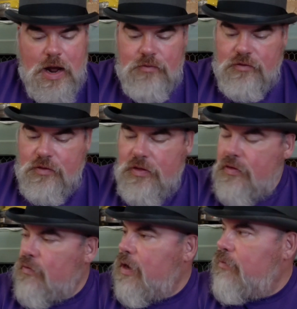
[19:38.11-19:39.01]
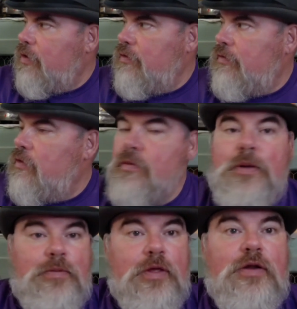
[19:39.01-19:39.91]
I'm sure that the Wright brothers, they're the
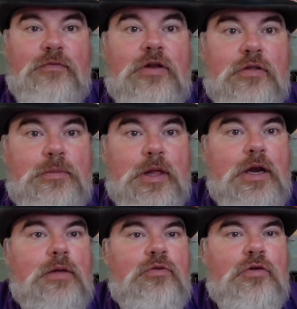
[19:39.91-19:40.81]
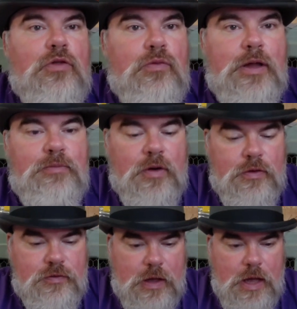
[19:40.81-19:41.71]
people that invented the plane. I'm sure the Wright
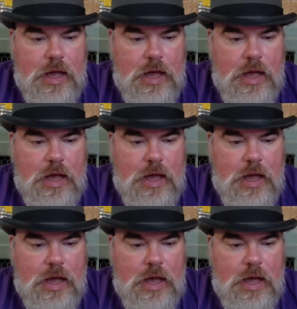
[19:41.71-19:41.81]
brothers,